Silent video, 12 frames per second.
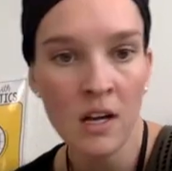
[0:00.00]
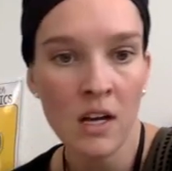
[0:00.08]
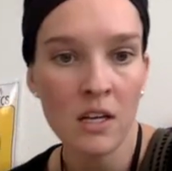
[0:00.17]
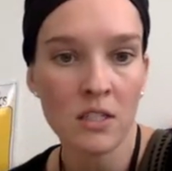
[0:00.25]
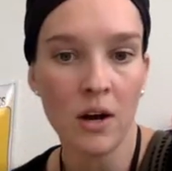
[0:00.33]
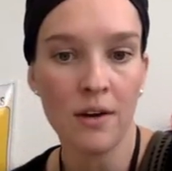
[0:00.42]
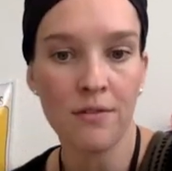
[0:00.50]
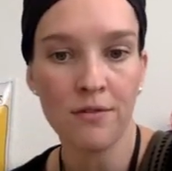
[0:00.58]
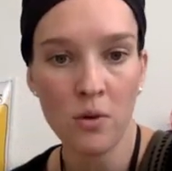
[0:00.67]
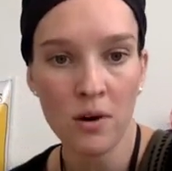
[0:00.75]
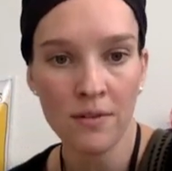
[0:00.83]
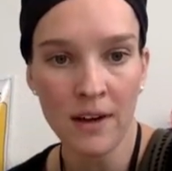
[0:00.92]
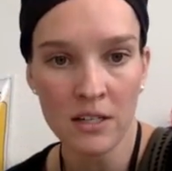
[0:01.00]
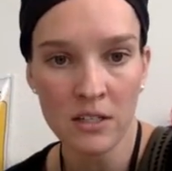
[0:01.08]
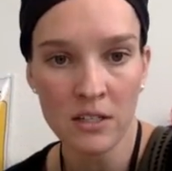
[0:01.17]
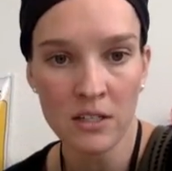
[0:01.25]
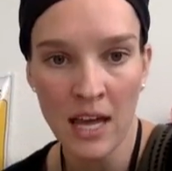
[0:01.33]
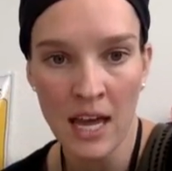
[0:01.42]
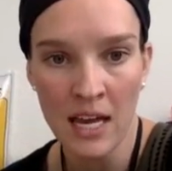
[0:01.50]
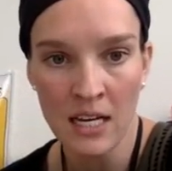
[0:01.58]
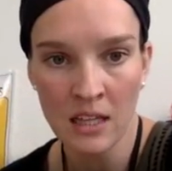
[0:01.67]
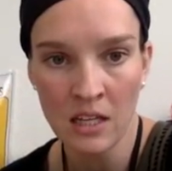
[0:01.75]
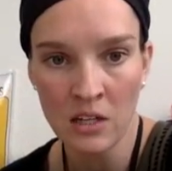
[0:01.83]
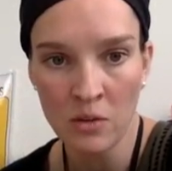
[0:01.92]
So I have 4 factors of n in
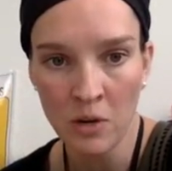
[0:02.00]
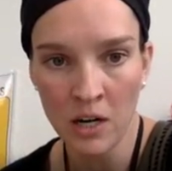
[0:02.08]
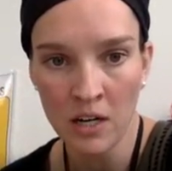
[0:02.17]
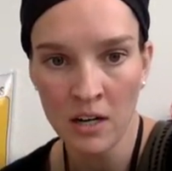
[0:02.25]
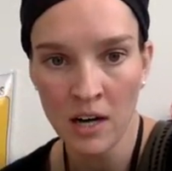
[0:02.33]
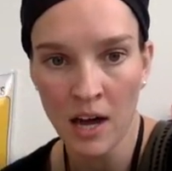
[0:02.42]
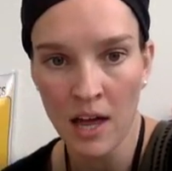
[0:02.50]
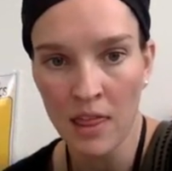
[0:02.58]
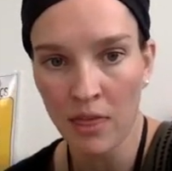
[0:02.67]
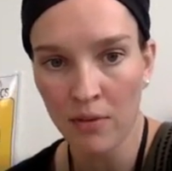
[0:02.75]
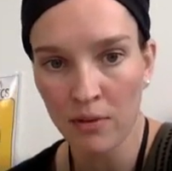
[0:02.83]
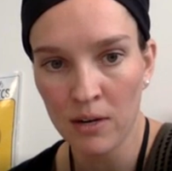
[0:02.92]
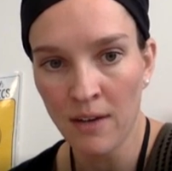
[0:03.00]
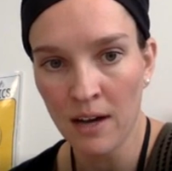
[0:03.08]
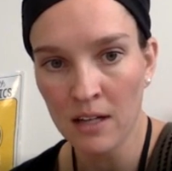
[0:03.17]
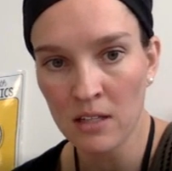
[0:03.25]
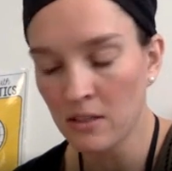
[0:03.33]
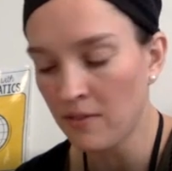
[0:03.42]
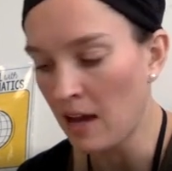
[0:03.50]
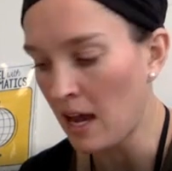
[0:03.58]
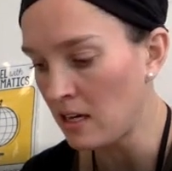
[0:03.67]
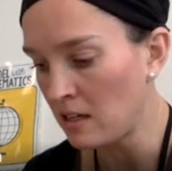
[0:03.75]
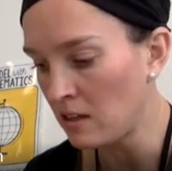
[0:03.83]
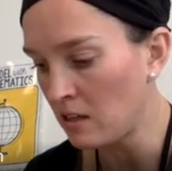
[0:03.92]
the numerator and 3 factors of
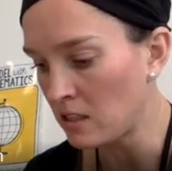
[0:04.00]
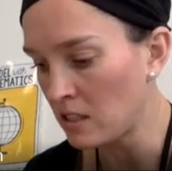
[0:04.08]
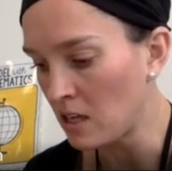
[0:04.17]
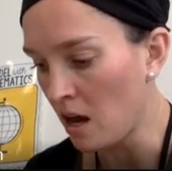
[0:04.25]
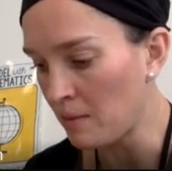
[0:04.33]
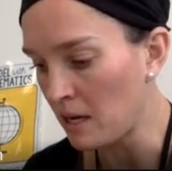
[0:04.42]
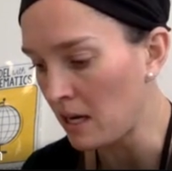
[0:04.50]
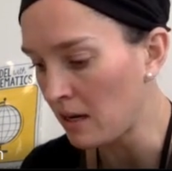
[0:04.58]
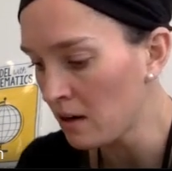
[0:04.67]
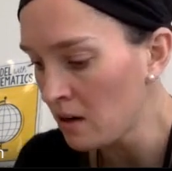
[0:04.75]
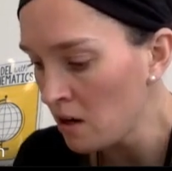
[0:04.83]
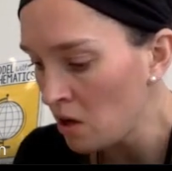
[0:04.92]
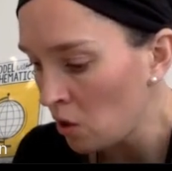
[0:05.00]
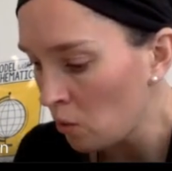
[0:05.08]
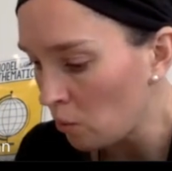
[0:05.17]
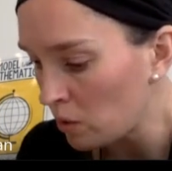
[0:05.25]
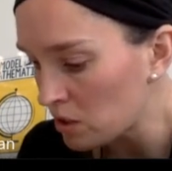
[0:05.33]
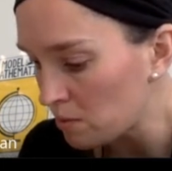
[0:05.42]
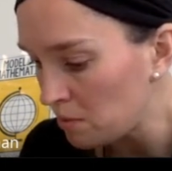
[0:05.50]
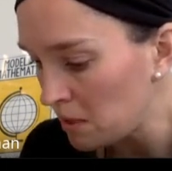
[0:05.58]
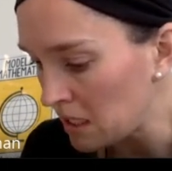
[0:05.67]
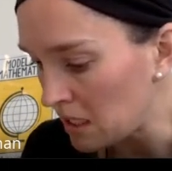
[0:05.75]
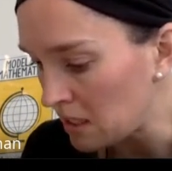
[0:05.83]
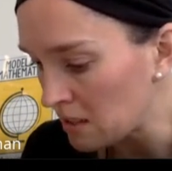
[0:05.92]
n in the denominator, which
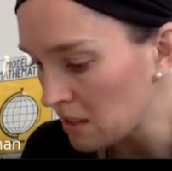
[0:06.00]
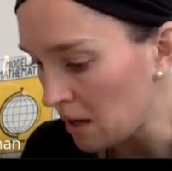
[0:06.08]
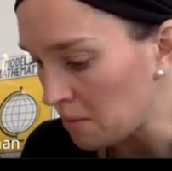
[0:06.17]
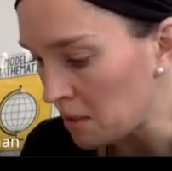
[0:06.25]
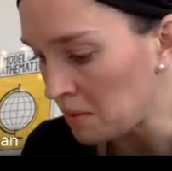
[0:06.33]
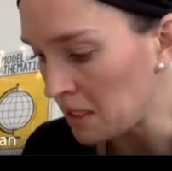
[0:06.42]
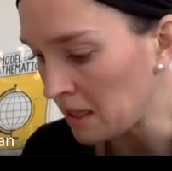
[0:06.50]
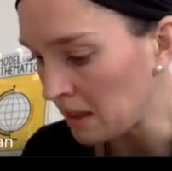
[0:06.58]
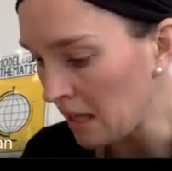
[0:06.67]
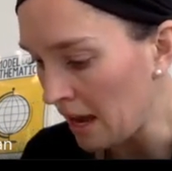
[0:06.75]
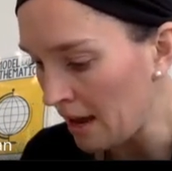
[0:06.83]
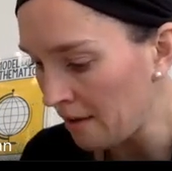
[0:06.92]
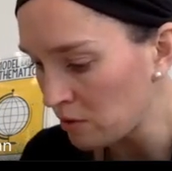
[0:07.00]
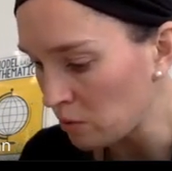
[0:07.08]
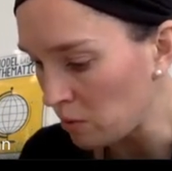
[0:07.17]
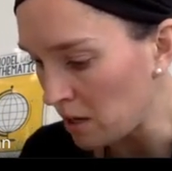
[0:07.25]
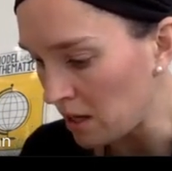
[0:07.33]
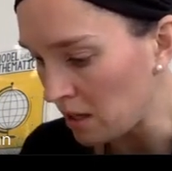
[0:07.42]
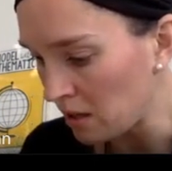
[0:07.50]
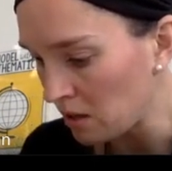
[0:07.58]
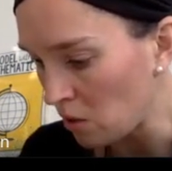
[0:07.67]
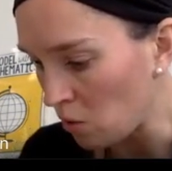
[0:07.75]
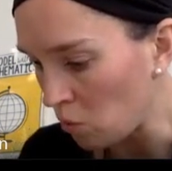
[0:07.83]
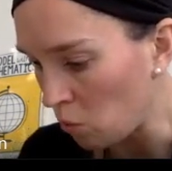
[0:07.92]
means I'm going to be left with
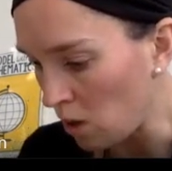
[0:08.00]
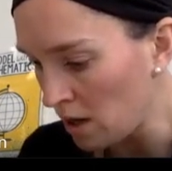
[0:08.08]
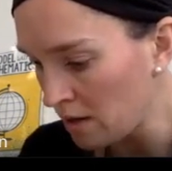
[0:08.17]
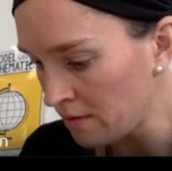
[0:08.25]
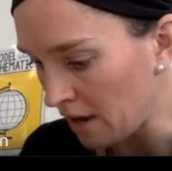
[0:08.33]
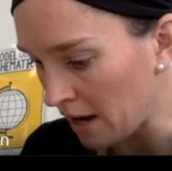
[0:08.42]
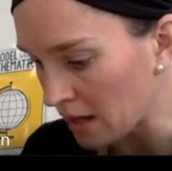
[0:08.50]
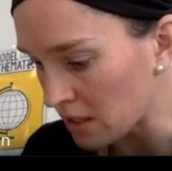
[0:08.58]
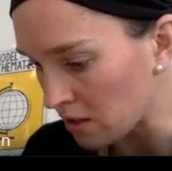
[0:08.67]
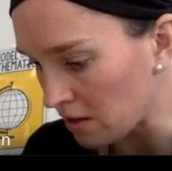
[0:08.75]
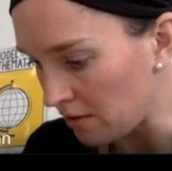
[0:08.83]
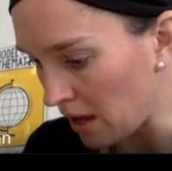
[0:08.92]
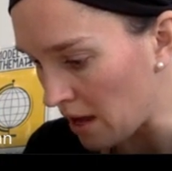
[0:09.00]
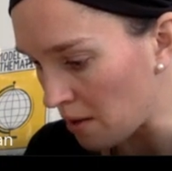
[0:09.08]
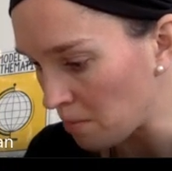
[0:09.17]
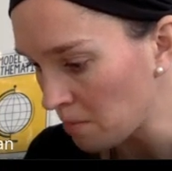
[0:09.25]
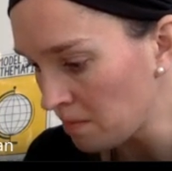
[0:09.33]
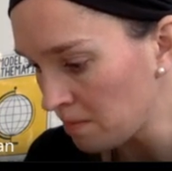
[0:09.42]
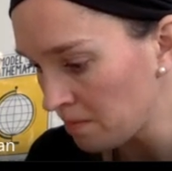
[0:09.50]
1 factor of n